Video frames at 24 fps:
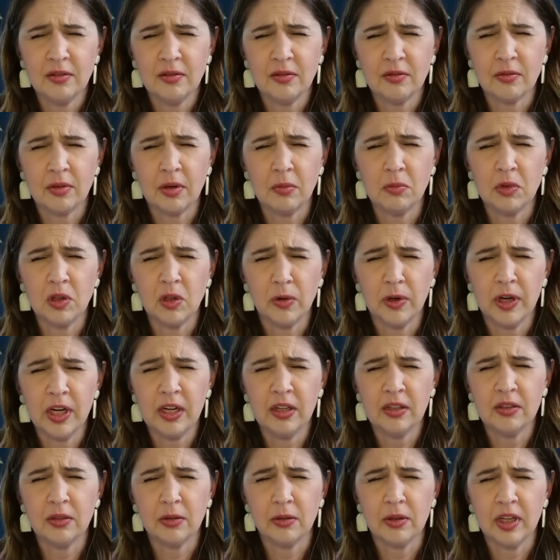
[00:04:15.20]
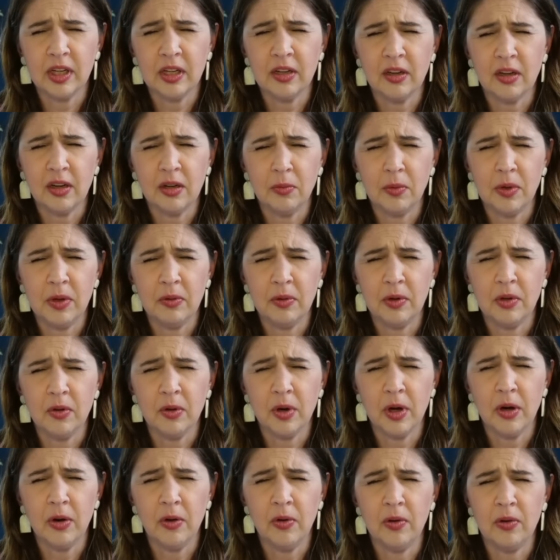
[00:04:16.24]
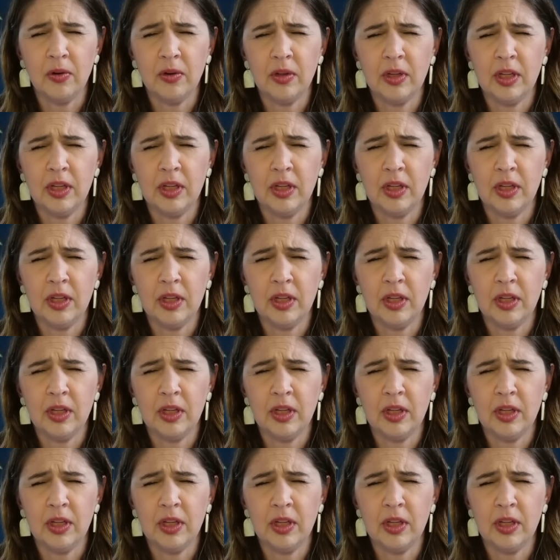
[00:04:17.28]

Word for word: from glory to glory, God, we would grow